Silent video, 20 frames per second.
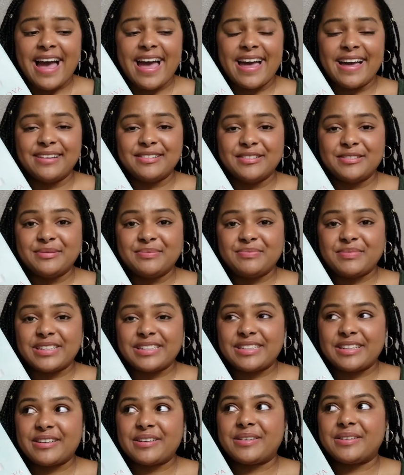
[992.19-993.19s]
um,
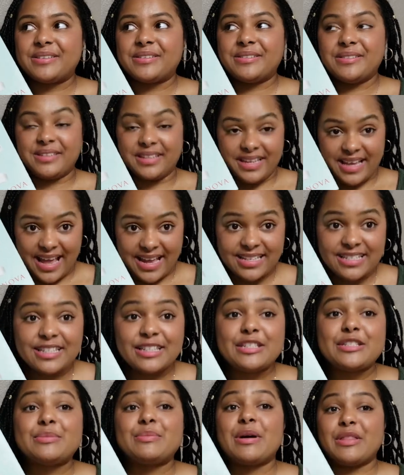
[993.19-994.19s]
so the end of
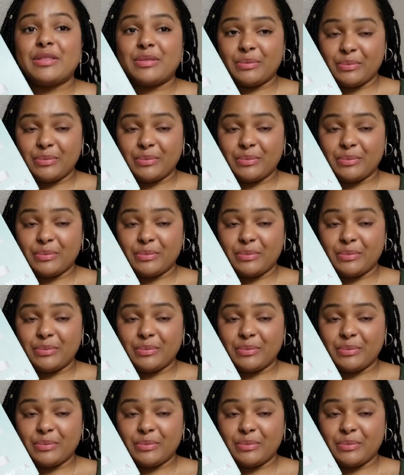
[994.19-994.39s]
this month